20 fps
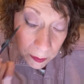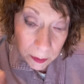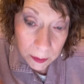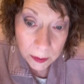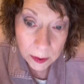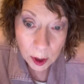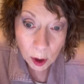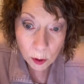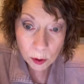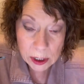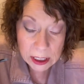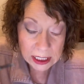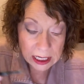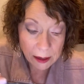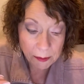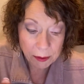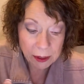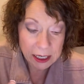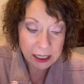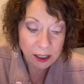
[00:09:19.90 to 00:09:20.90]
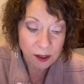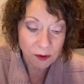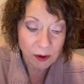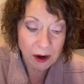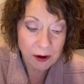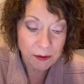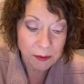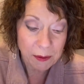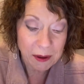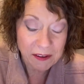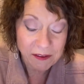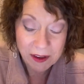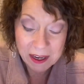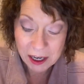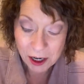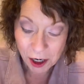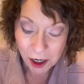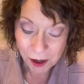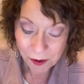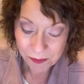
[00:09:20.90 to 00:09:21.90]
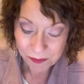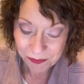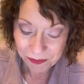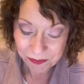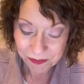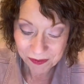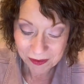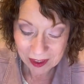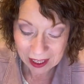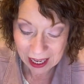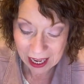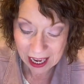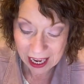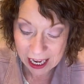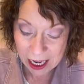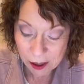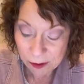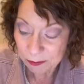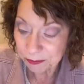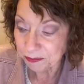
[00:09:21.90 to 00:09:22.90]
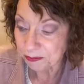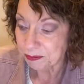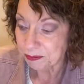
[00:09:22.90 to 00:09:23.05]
Notice I blended right with my finger. Okay.